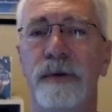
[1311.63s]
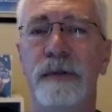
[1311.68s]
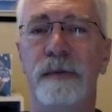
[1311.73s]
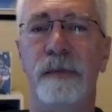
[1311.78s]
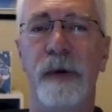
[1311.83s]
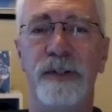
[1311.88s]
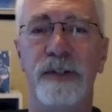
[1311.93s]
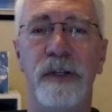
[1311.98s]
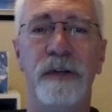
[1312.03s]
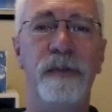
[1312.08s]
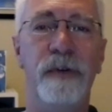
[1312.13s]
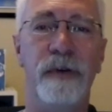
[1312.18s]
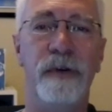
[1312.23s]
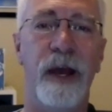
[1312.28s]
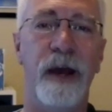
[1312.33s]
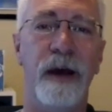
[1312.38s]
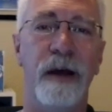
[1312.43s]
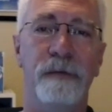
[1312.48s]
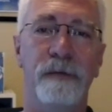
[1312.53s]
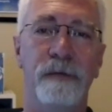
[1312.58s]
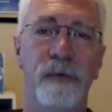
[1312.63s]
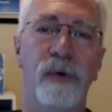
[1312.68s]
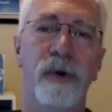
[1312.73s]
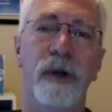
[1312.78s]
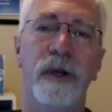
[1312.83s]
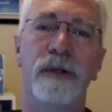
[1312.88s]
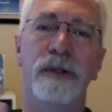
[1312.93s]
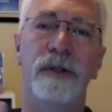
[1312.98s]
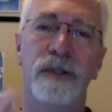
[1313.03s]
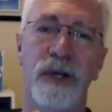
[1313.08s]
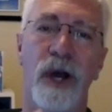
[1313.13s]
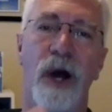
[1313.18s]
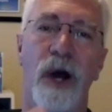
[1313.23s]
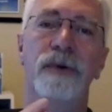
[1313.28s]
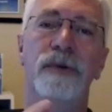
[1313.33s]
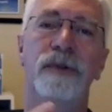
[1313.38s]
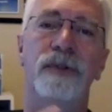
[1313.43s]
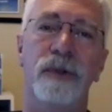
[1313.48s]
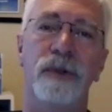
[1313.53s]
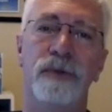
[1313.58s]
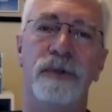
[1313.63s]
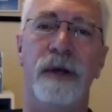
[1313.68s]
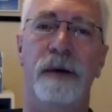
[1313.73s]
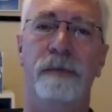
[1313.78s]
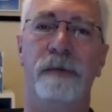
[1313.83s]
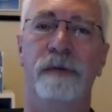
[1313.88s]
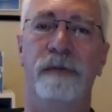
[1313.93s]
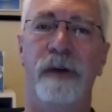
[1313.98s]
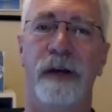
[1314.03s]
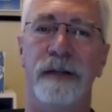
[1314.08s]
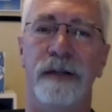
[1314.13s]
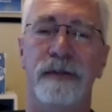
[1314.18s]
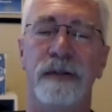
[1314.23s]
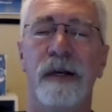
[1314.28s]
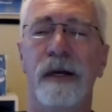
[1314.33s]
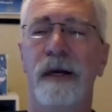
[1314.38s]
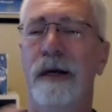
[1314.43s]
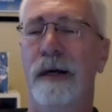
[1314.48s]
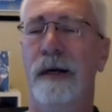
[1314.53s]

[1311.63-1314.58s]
especially if you can't afford to go to some events.